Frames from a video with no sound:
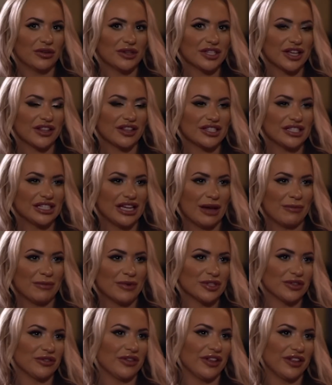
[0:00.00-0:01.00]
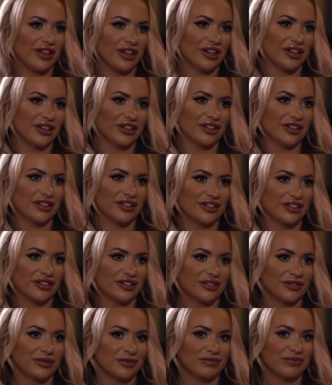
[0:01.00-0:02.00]
always get the DMers of, like, the...
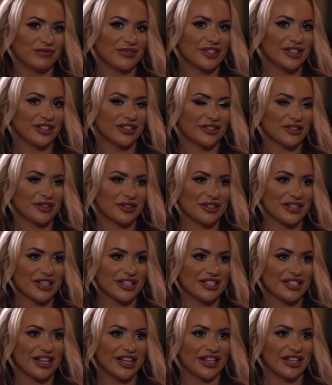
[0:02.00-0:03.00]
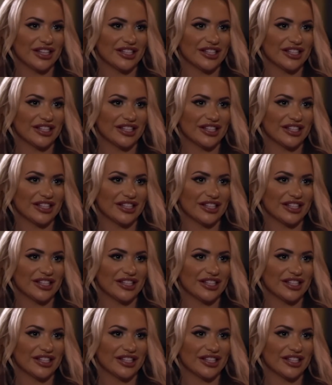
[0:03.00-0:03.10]
I was going to say